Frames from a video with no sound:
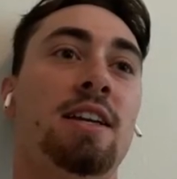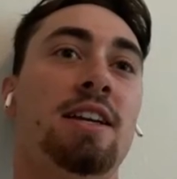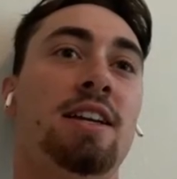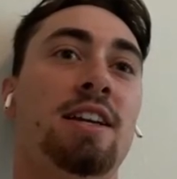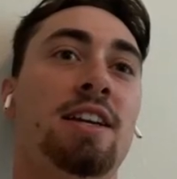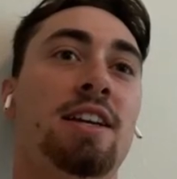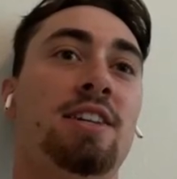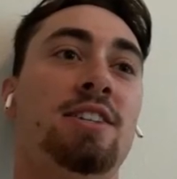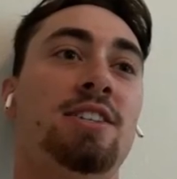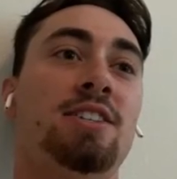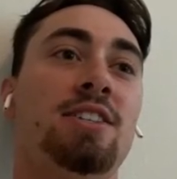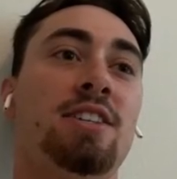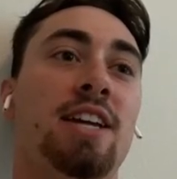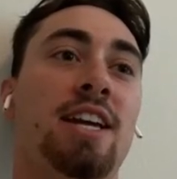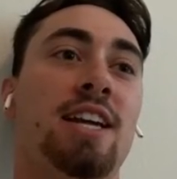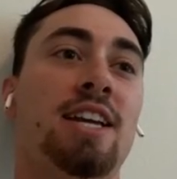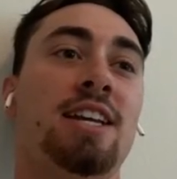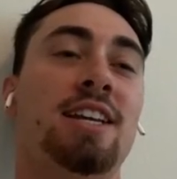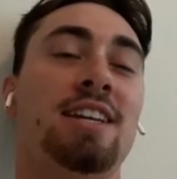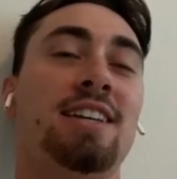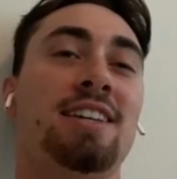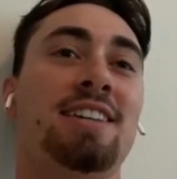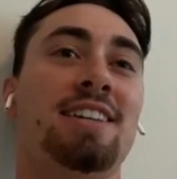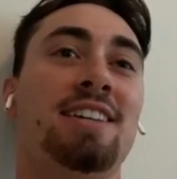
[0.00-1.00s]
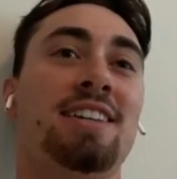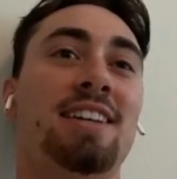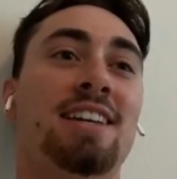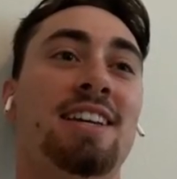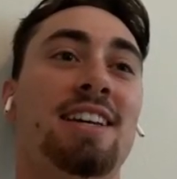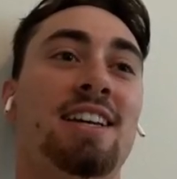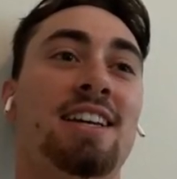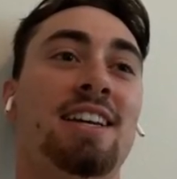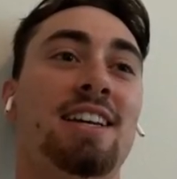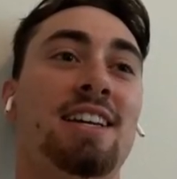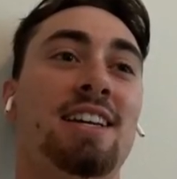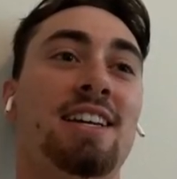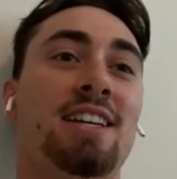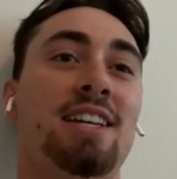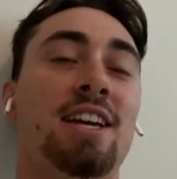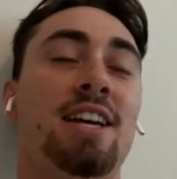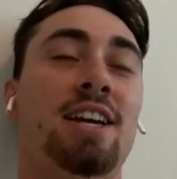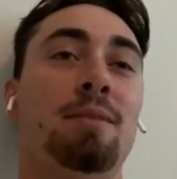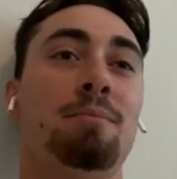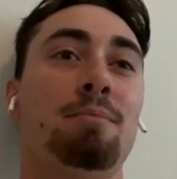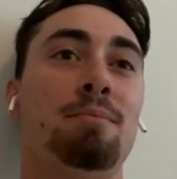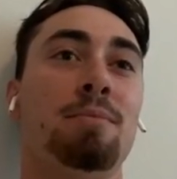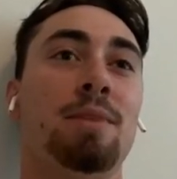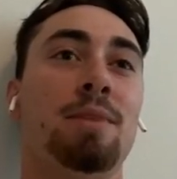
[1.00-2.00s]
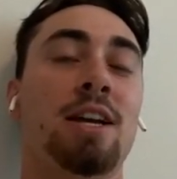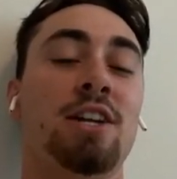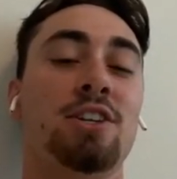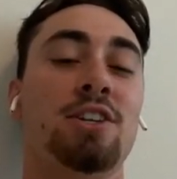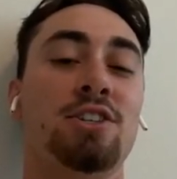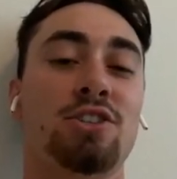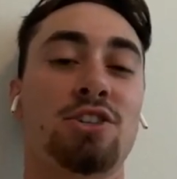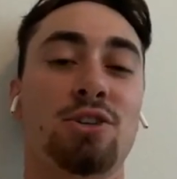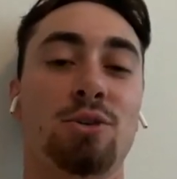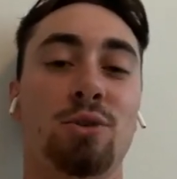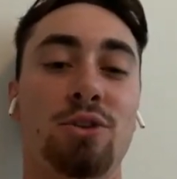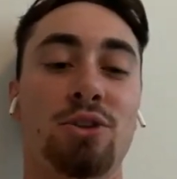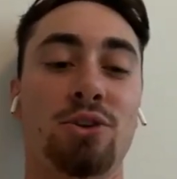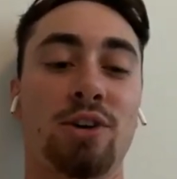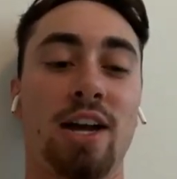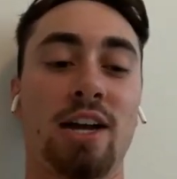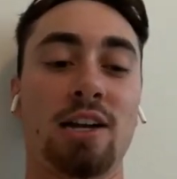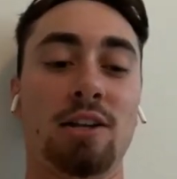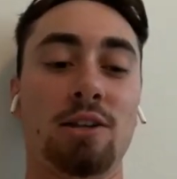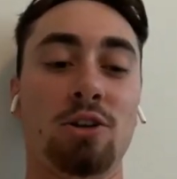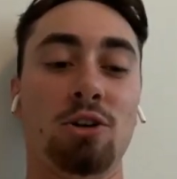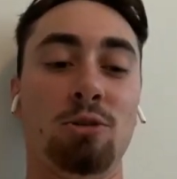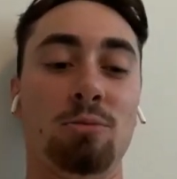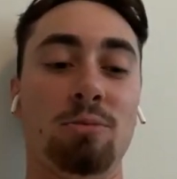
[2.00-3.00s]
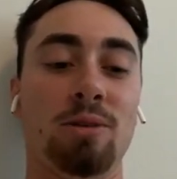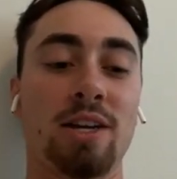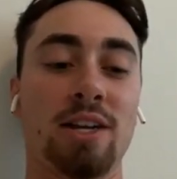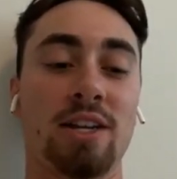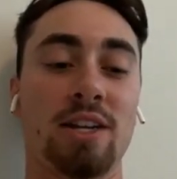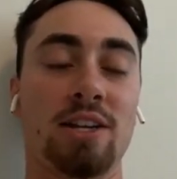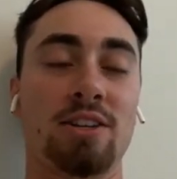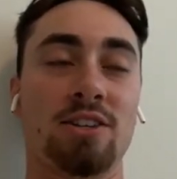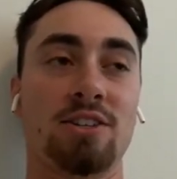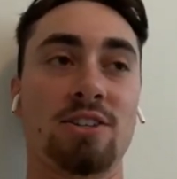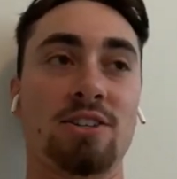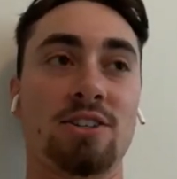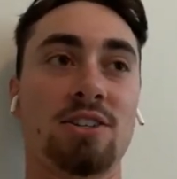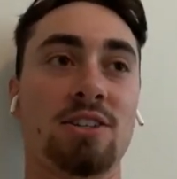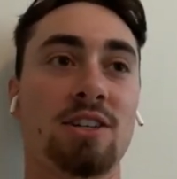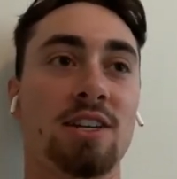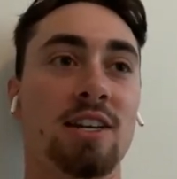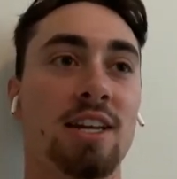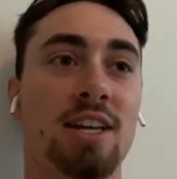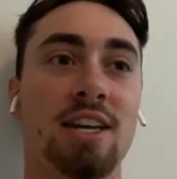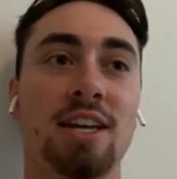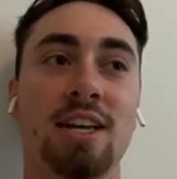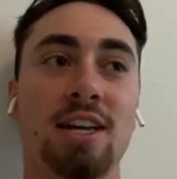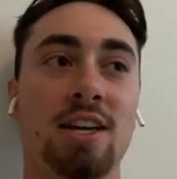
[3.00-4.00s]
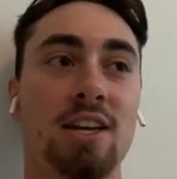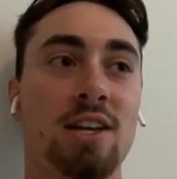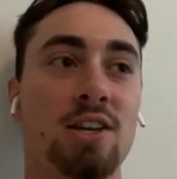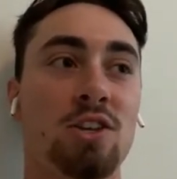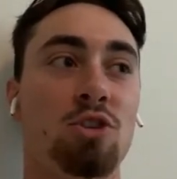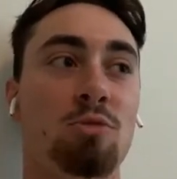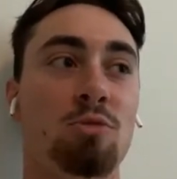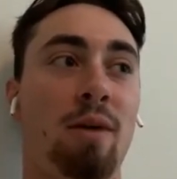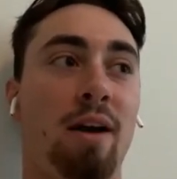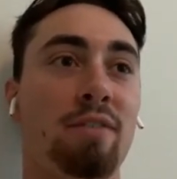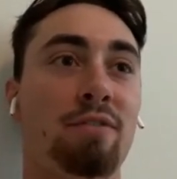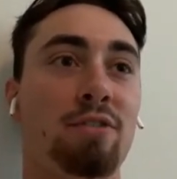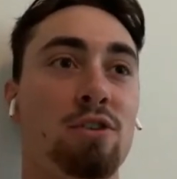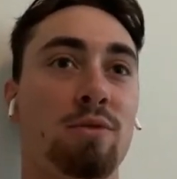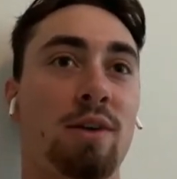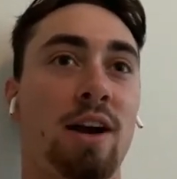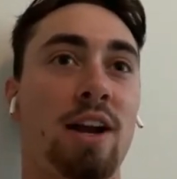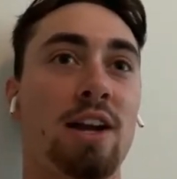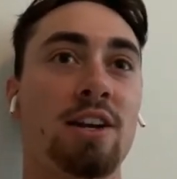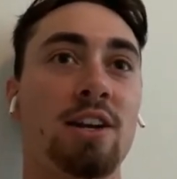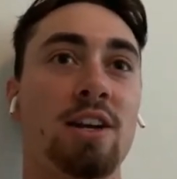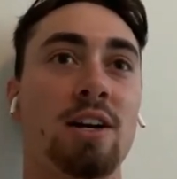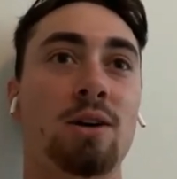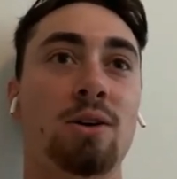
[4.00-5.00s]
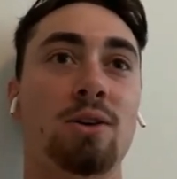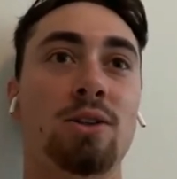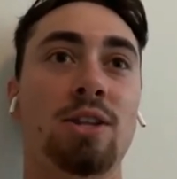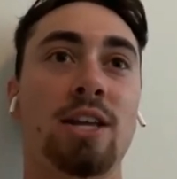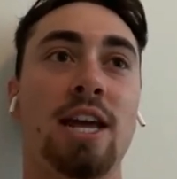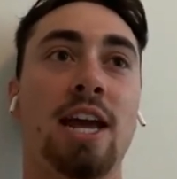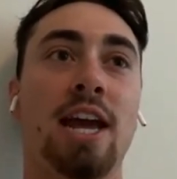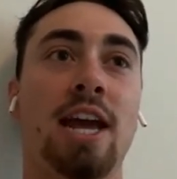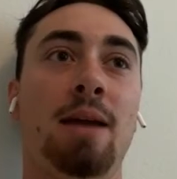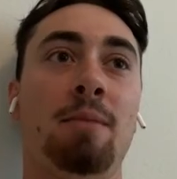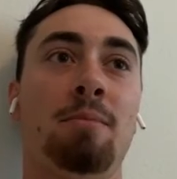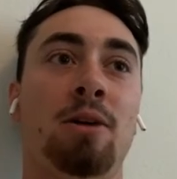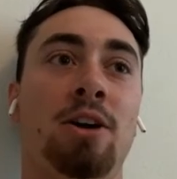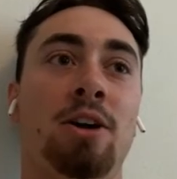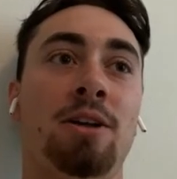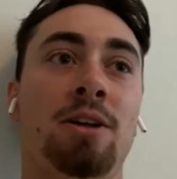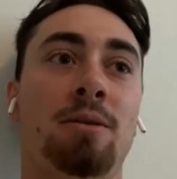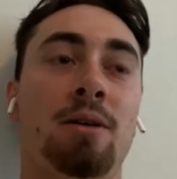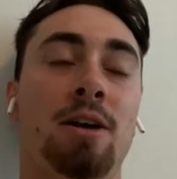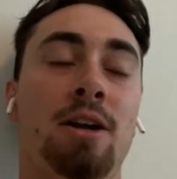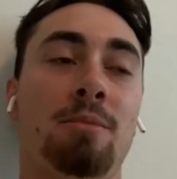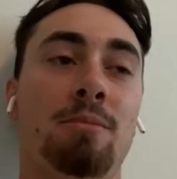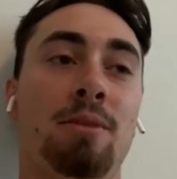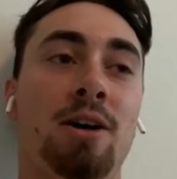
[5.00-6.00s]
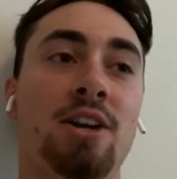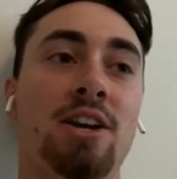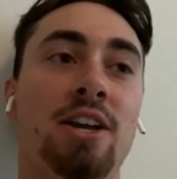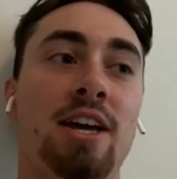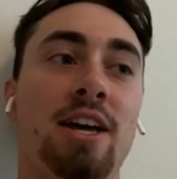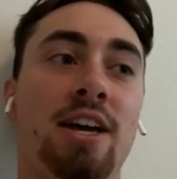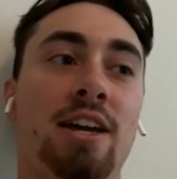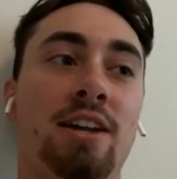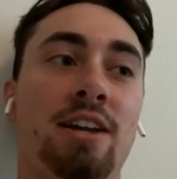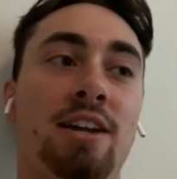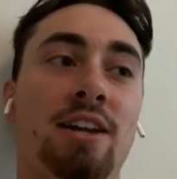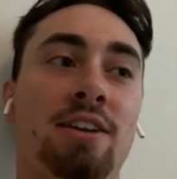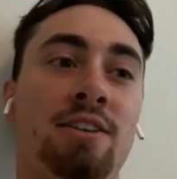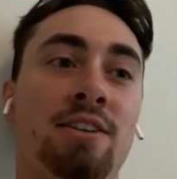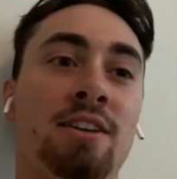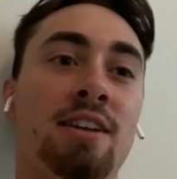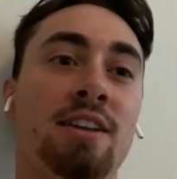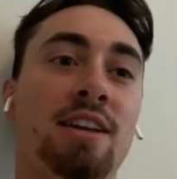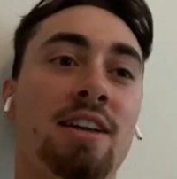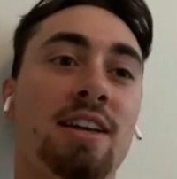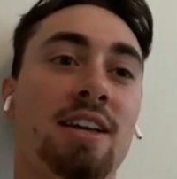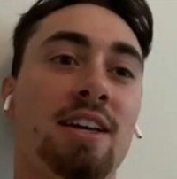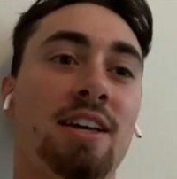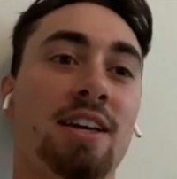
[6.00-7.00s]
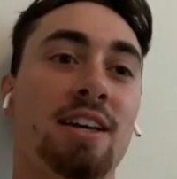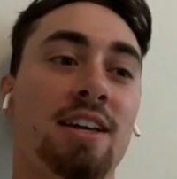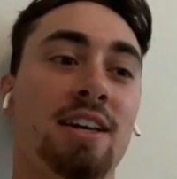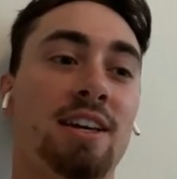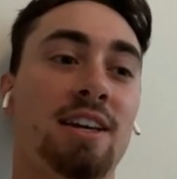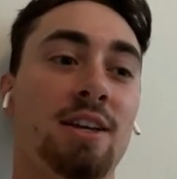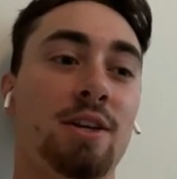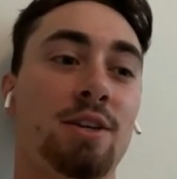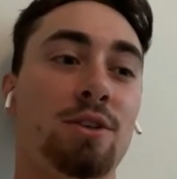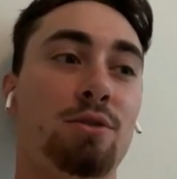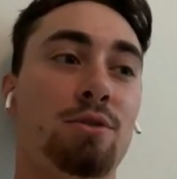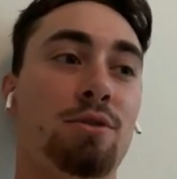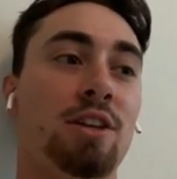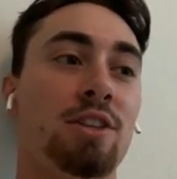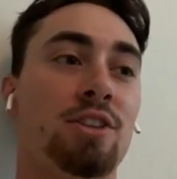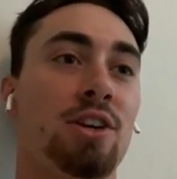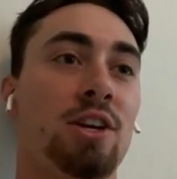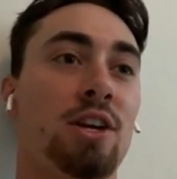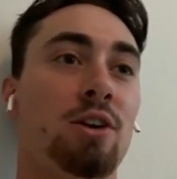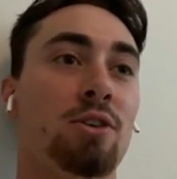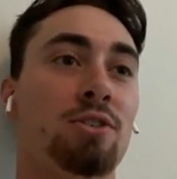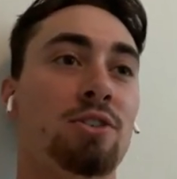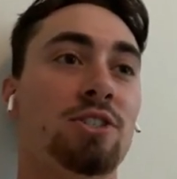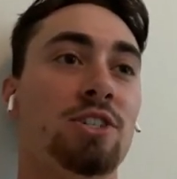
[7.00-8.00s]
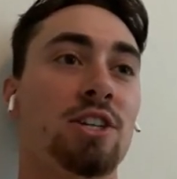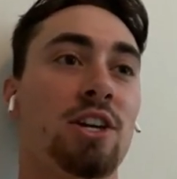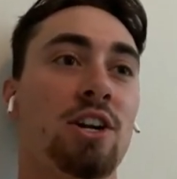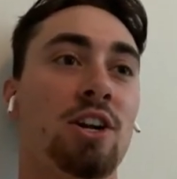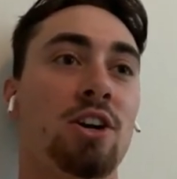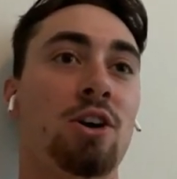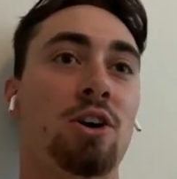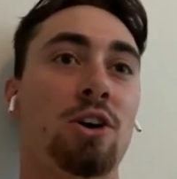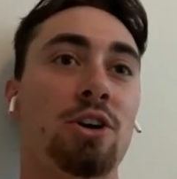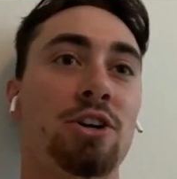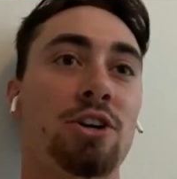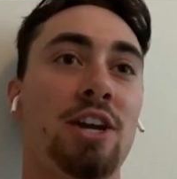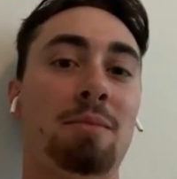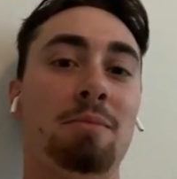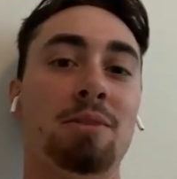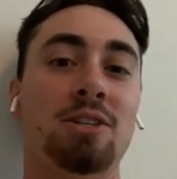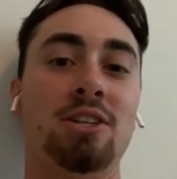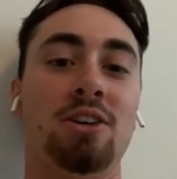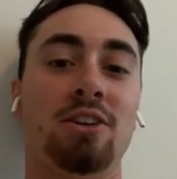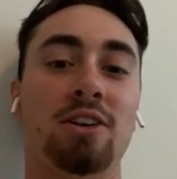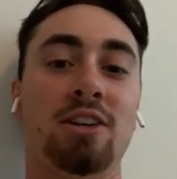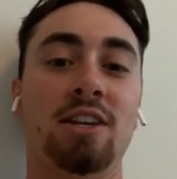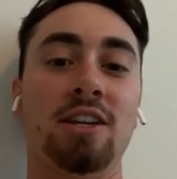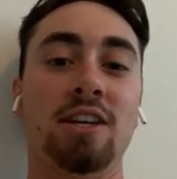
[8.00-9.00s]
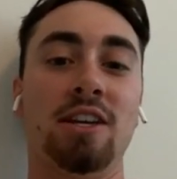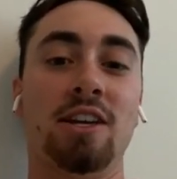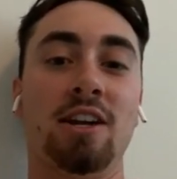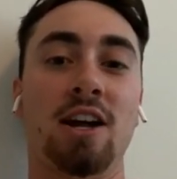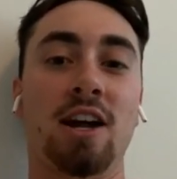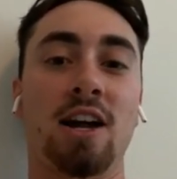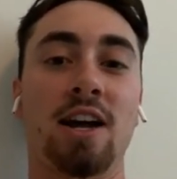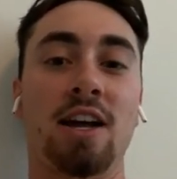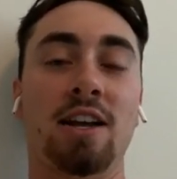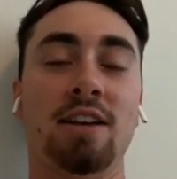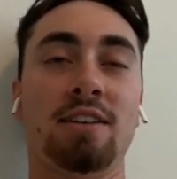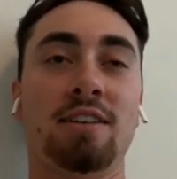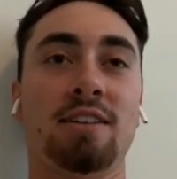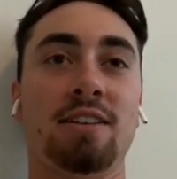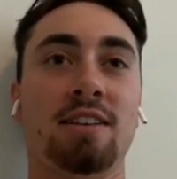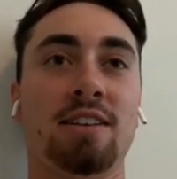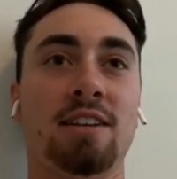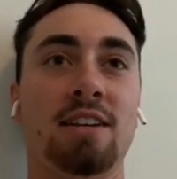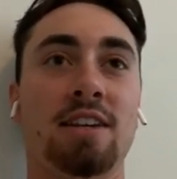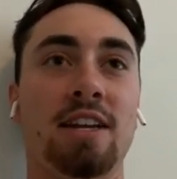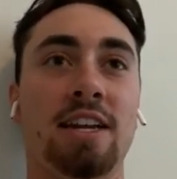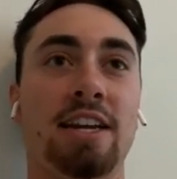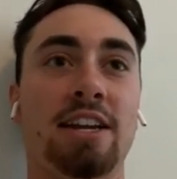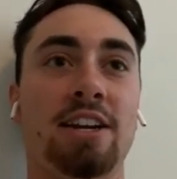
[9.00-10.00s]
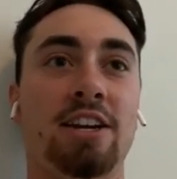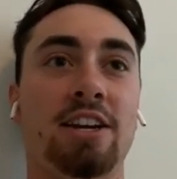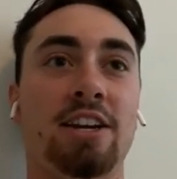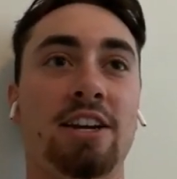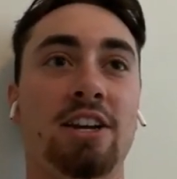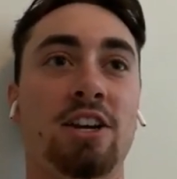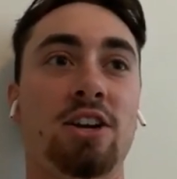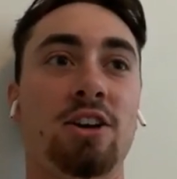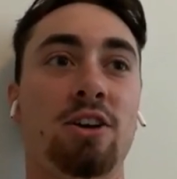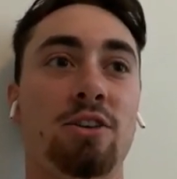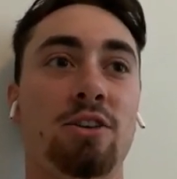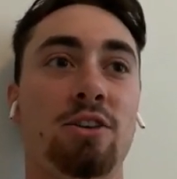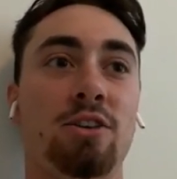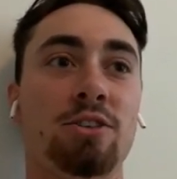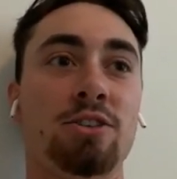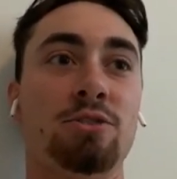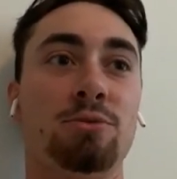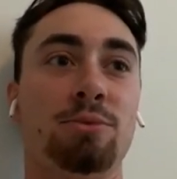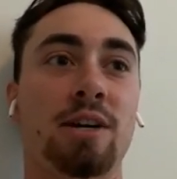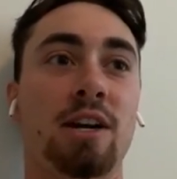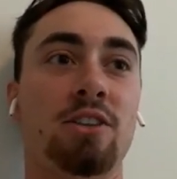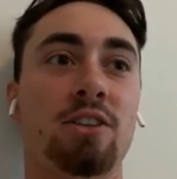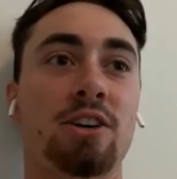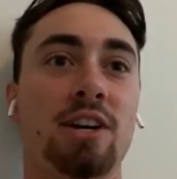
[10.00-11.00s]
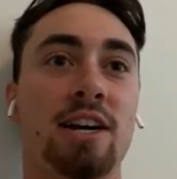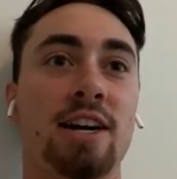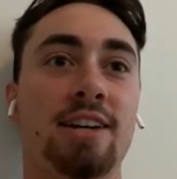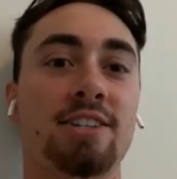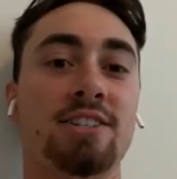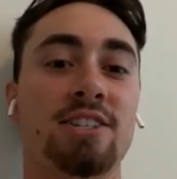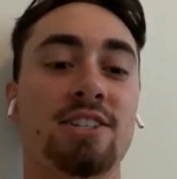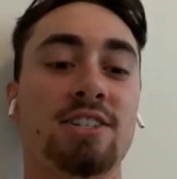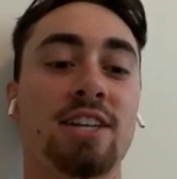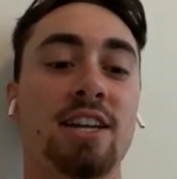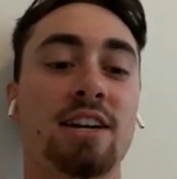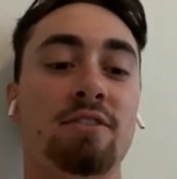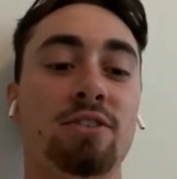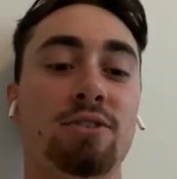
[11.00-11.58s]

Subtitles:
it's like it can screw with your head a little bit because you might feel ready to go in the game on a Monday, and you think the coach is going to call your name and tell you to get hot, and he calls 3 other guys instead of you.